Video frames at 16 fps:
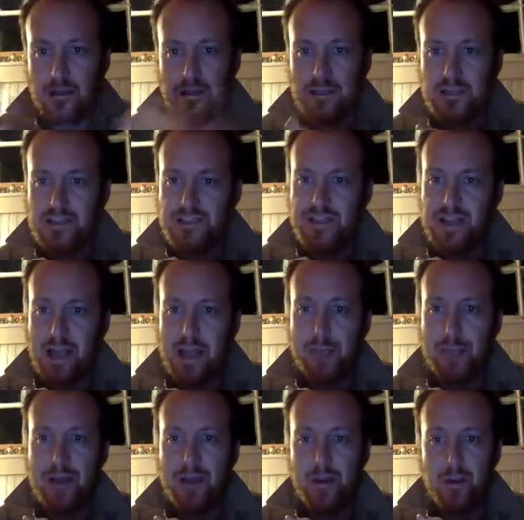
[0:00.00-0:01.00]
Lindsay,
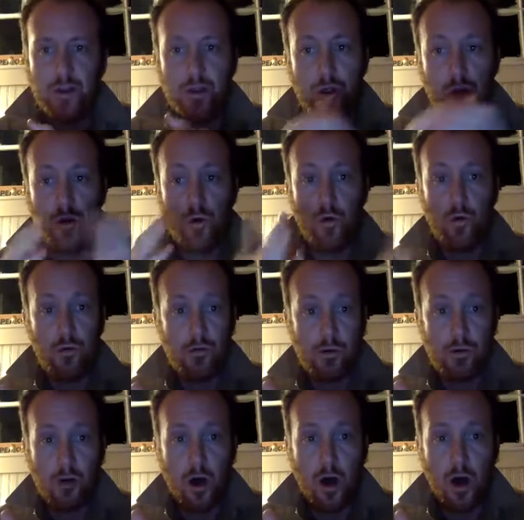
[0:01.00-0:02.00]
amen. You
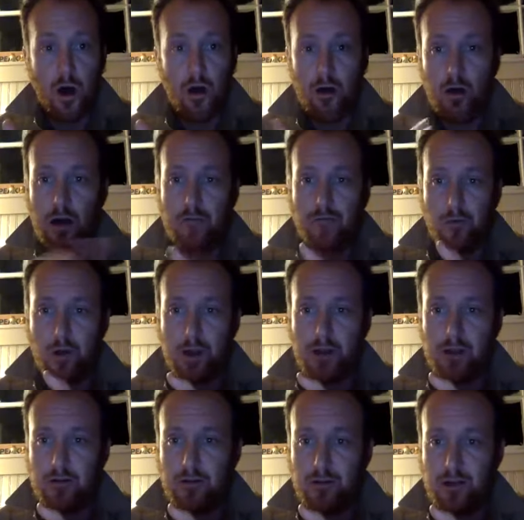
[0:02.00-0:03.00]
all have a right,
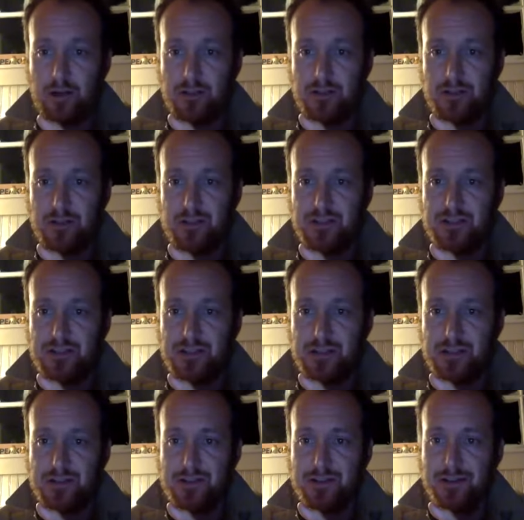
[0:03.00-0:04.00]
as Lindsay
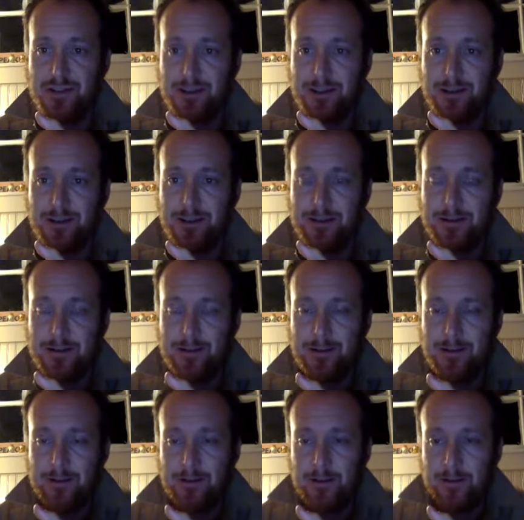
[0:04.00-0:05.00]
says,
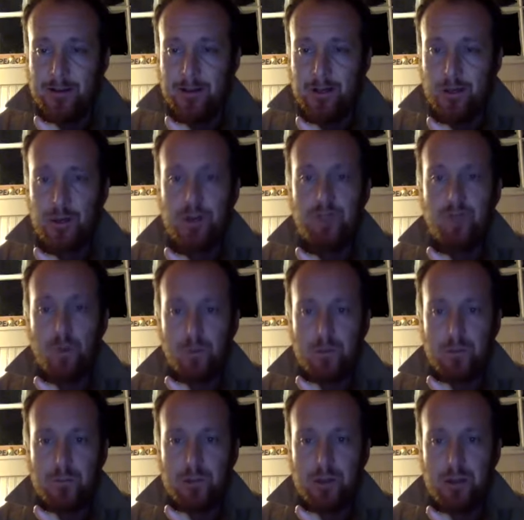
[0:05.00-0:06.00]
to an informed
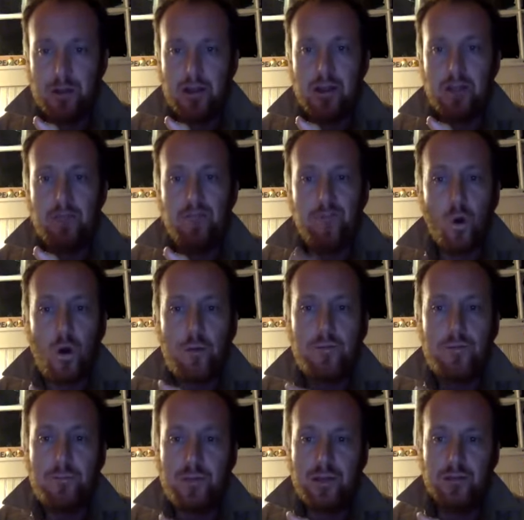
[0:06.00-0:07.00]
opinion.
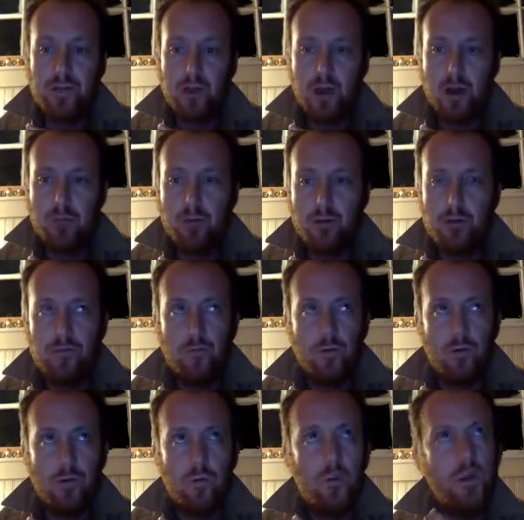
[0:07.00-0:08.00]
Informed being the operative
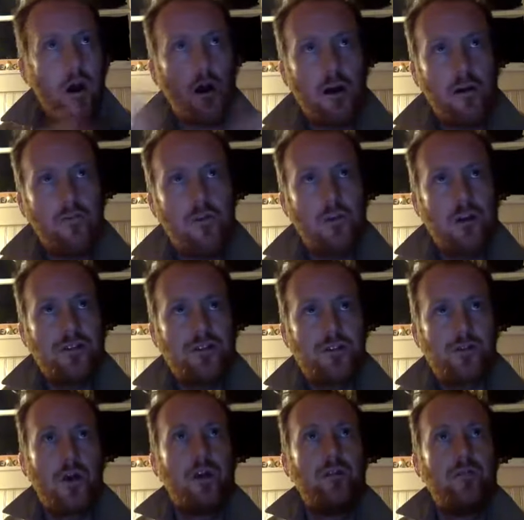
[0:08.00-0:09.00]
word. We all have the rights to
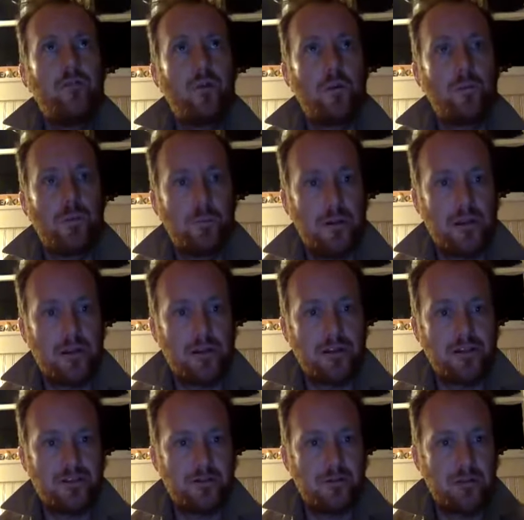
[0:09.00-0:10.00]
uninformed
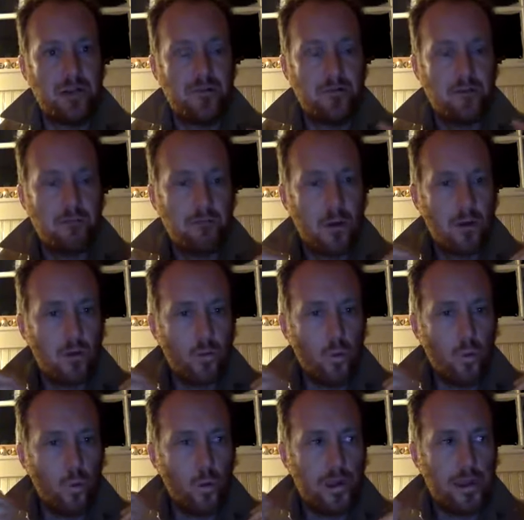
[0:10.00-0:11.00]
opinions even, but
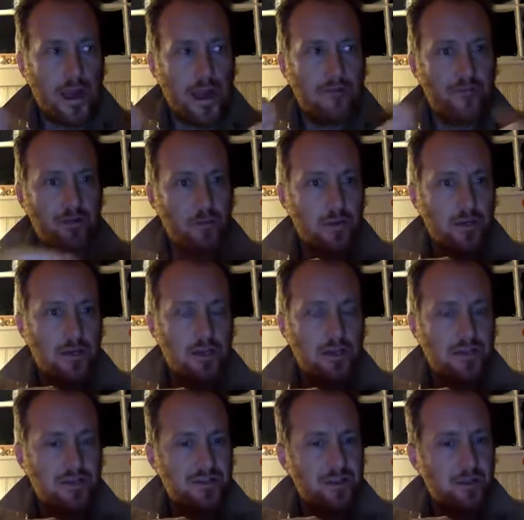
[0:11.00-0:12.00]
we have to
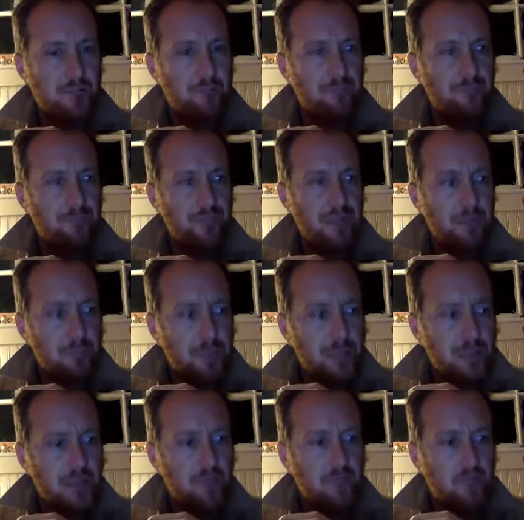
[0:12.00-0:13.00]
realize that being
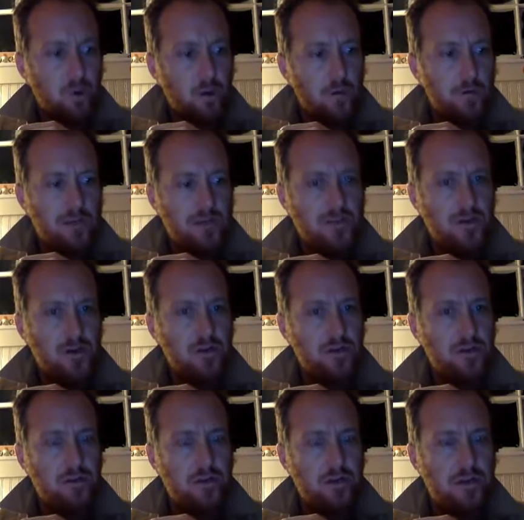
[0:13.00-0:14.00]
informed is our
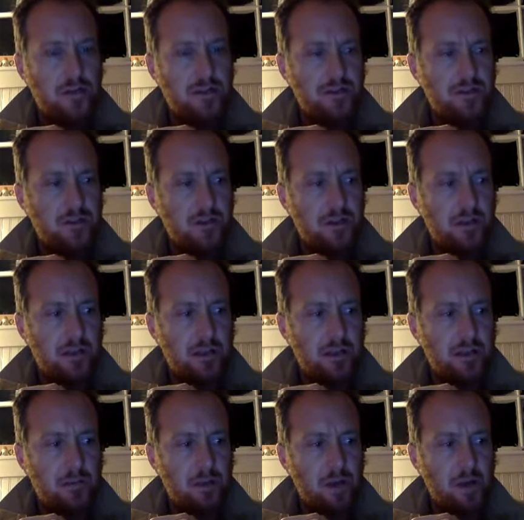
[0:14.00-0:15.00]
duty as in a
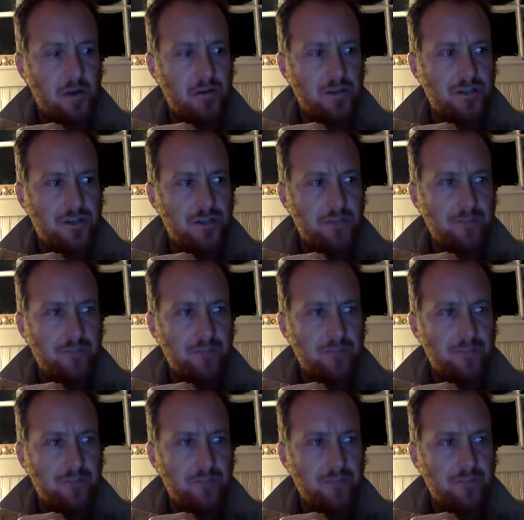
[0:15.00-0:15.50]
democracy